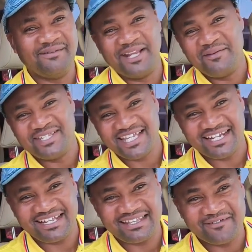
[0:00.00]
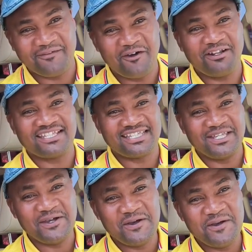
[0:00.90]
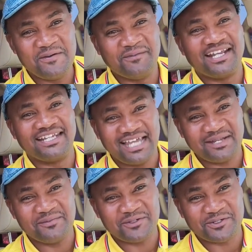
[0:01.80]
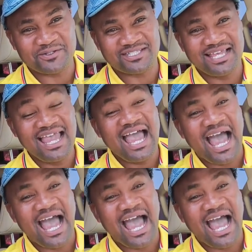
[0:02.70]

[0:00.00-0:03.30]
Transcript: My name is Eric, the founder, CEO, Maridadi Motors.